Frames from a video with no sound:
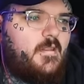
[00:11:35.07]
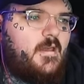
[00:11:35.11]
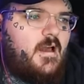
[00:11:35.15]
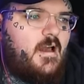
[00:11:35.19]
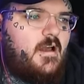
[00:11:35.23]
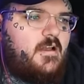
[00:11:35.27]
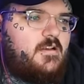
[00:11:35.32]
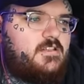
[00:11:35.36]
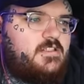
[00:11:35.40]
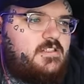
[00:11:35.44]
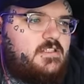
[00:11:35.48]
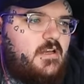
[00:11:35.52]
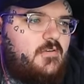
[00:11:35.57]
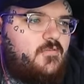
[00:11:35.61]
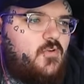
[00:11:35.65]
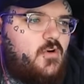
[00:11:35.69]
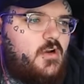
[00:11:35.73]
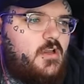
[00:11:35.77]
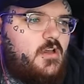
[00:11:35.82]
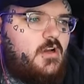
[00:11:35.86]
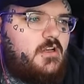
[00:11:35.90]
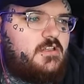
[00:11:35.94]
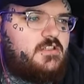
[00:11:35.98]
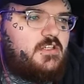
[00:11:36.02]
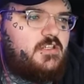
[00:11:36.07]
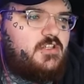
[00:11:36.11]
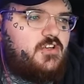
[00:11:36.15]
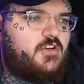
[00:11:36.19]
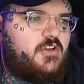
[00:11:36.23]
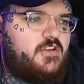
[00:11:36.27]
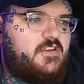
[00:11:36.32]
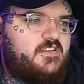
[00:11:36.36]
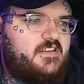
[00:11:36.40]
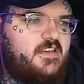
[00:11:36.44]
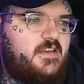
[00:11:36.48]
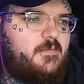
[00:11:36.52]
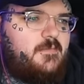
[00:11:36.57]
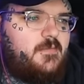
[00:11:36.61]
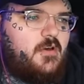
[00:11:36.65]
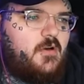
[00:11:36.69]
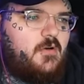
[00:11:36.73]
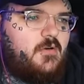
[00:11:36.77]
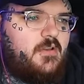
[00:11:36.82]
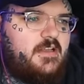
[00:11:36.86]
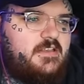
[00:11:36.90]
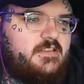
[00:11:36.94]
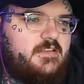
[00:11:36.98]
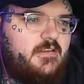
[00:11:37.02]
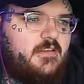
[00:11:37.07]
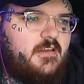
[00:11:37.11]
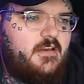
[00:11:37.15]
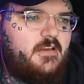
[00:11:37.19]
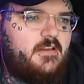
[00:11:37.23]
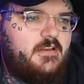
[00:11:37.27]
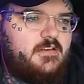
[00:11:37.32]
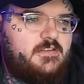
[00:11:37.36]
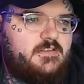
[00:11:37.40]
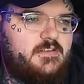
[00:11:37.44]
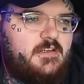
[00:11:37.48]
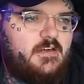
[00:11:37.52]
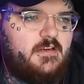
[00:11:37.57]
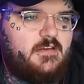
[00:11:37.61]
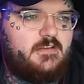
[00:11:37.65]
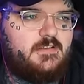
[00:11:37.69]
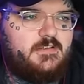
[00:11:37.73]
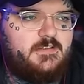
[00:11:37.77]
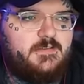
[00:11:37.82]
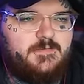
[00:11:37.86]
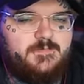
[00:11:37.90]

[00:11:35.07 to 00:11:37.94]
I just I've already got such a good team though. That's the thing that sucks.